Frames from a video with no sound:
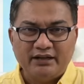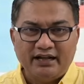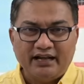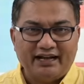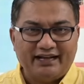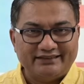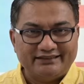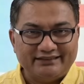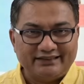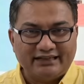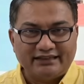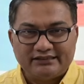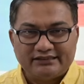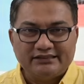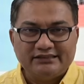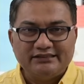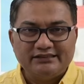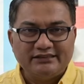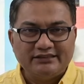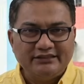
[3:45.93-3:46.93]
And that's the
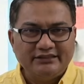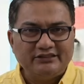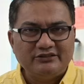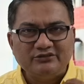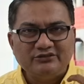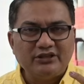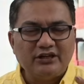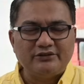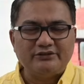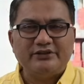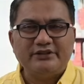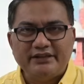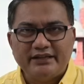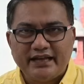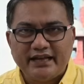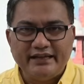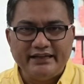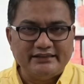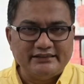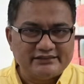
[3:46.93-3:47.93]
reason in
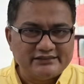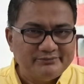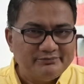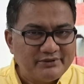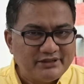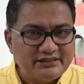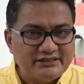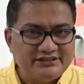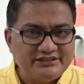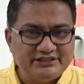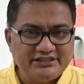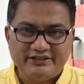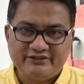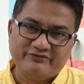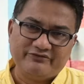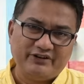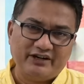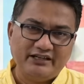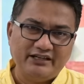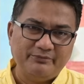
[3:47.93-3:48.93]
2009, Simran Jain
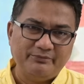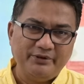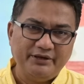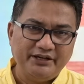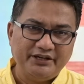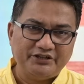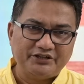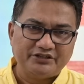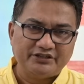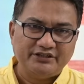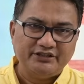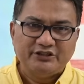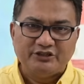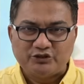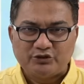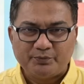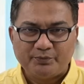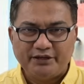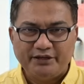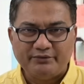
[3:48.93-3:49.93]
filed a petition in
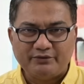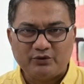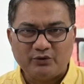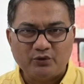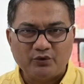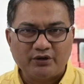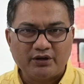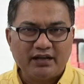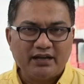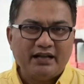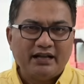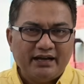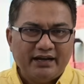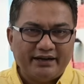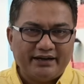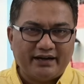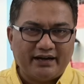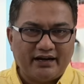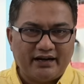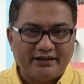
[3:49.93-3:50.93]
Supreme Court
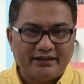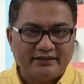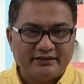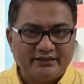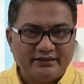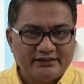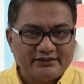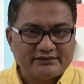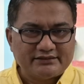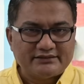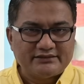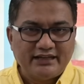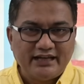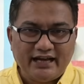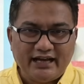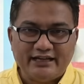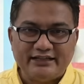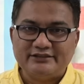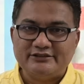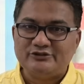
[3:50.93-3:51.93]
regarding this.
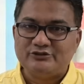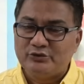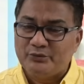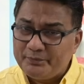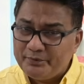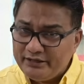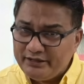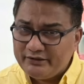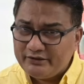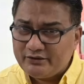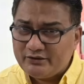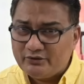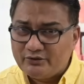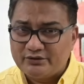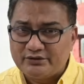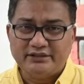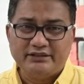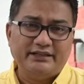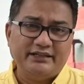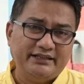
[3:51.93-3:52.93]
And Supreme
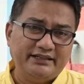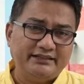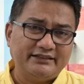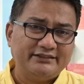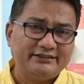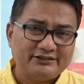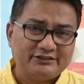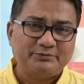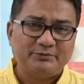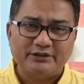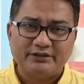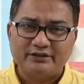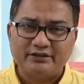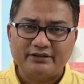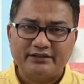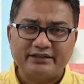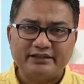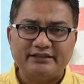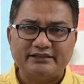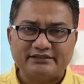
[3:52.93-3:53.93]
Court in this particular
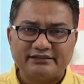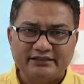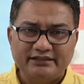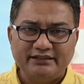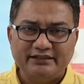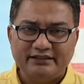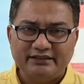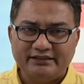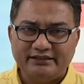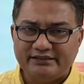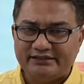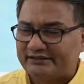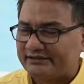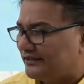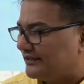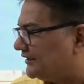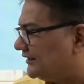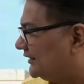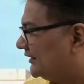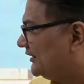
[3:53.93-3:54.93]
case clearly
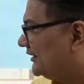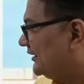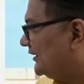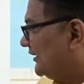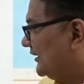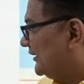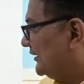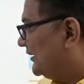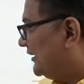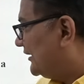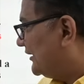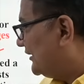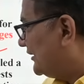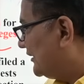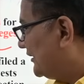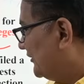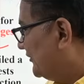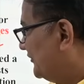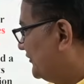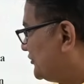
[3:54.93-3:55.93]
said that
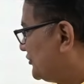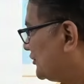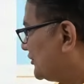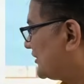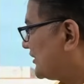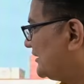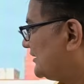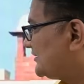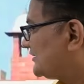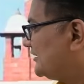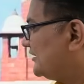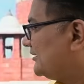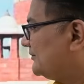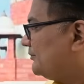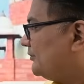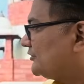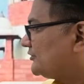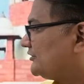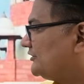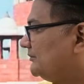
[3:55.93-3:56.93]
we should consider
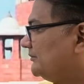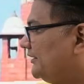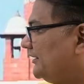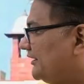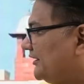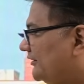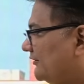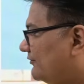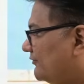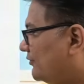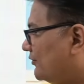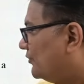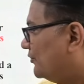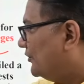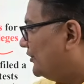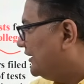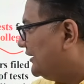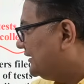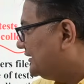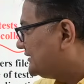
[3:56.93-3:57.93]
possibility of
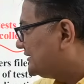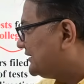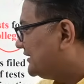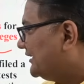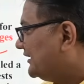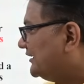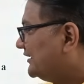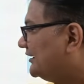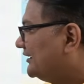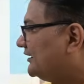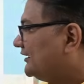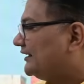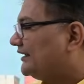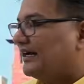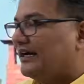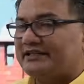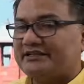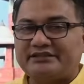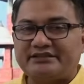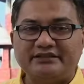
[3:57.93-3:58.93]
holding single
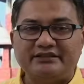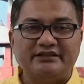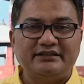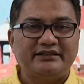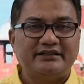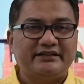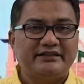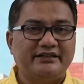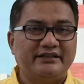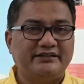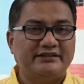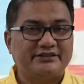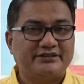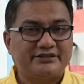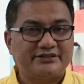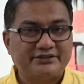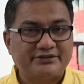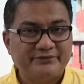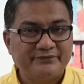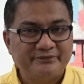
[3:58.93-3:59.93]
national
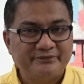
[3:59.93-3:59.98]
test.